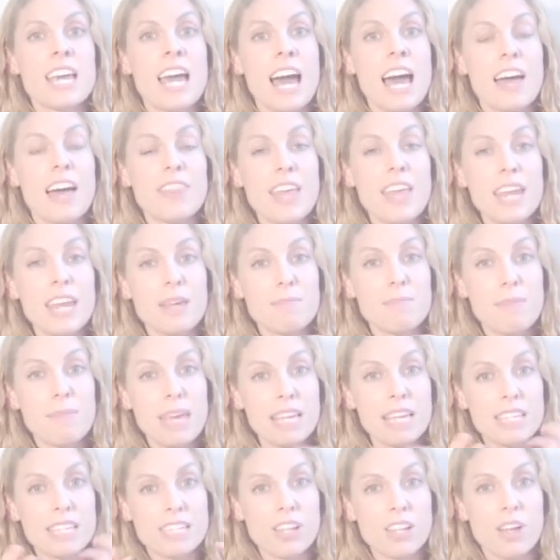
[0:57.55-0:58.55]
and then it
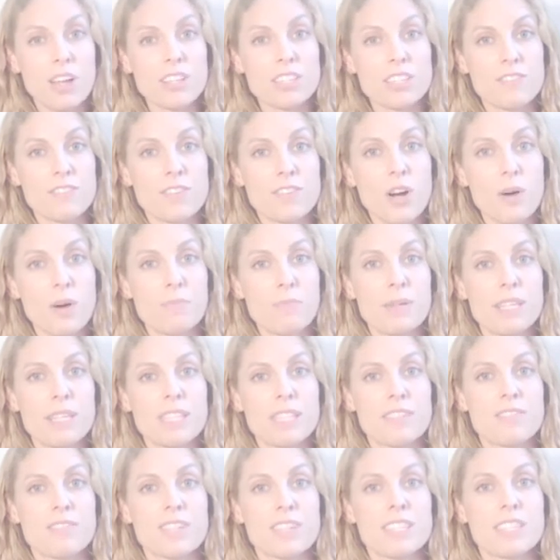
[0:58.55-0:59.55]
makes lots of copies
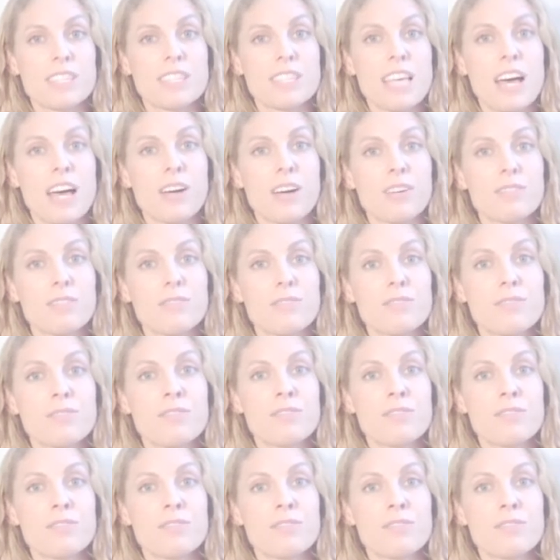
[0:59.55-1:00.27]
of itself,